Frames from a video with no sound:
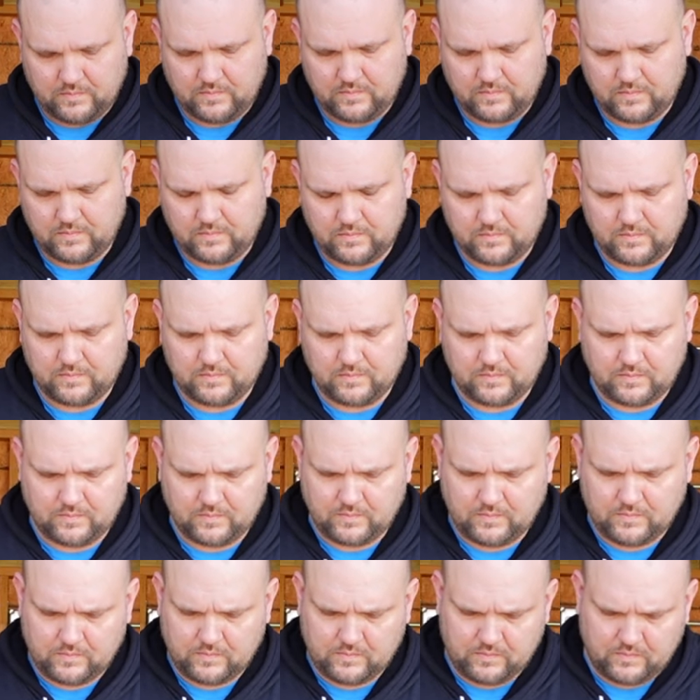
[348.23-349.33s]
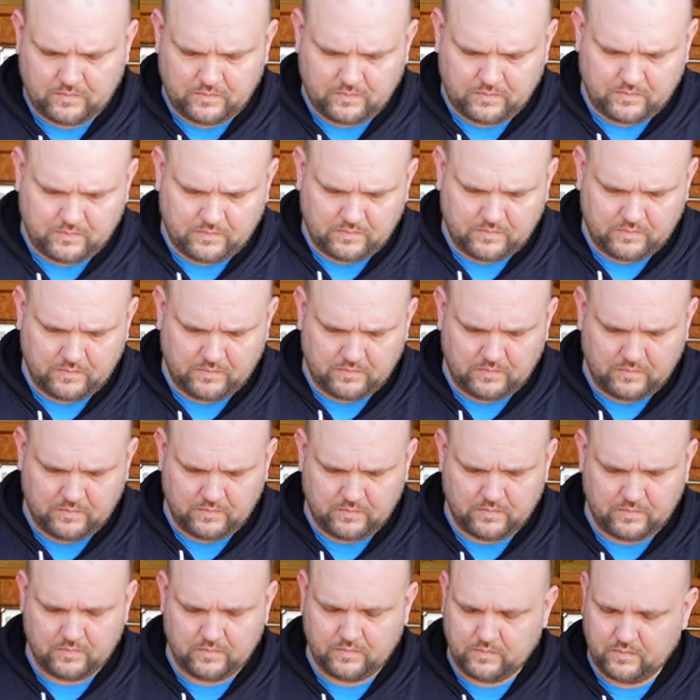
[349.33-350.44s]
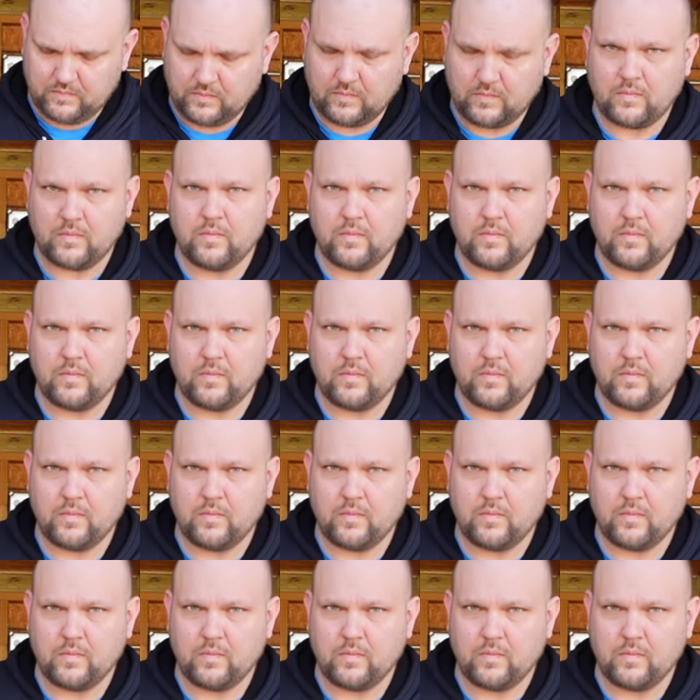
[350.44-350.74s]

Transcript: Nothing is said.